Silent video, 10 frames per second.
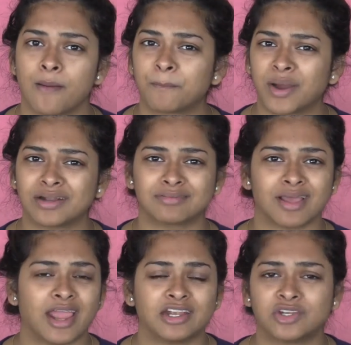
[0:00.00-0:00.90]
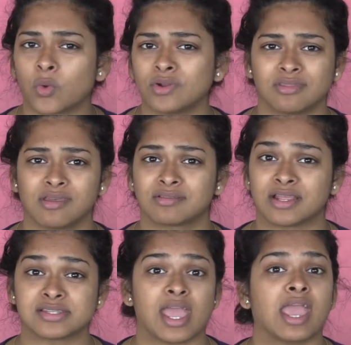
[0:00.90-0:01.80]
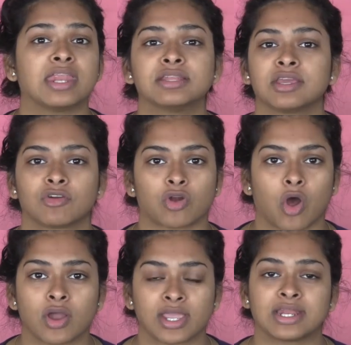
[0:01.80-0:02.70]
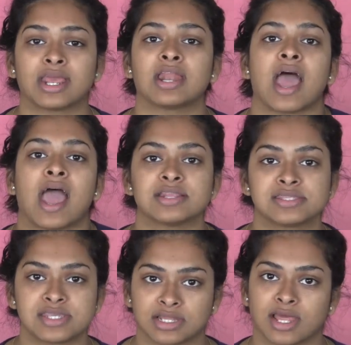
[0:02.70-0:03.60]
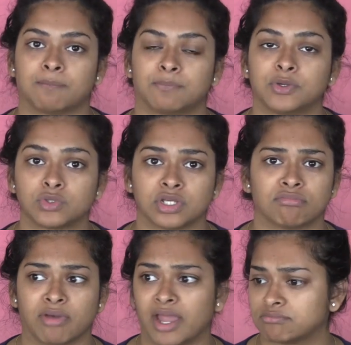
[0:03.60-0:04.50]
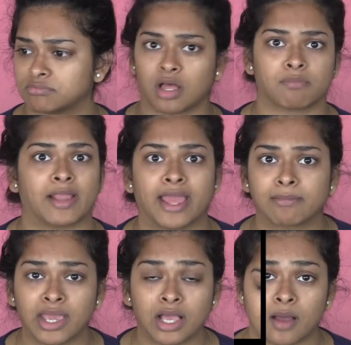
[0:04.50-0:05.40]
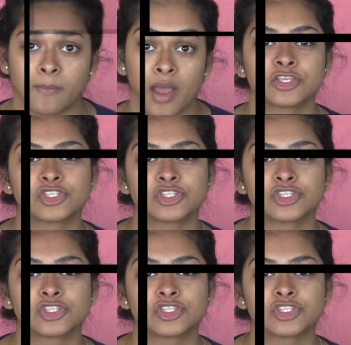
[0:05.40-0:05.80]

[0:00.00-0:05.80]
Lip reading: But I don't think there's anything wrong in enhancing that beauty by applying makeup.